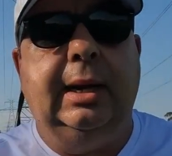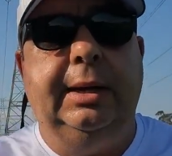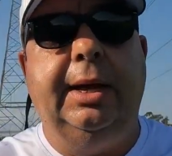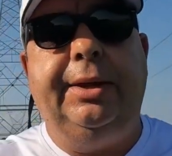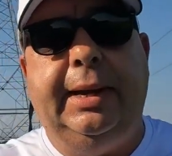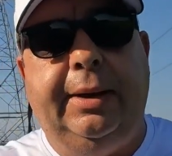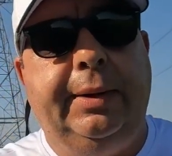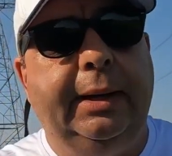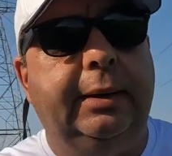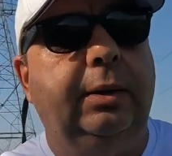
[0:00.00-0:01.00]
another
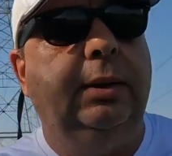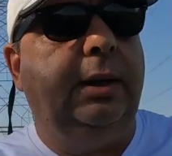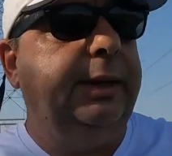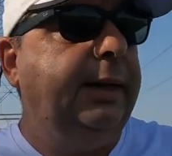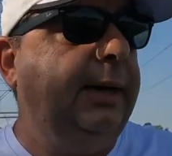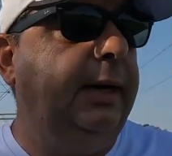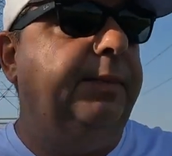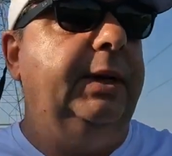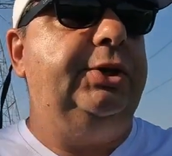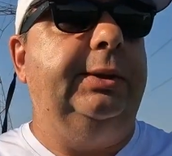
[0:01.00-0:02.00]
area on a higher
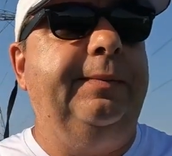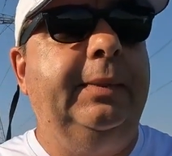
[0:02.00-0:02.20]
budget.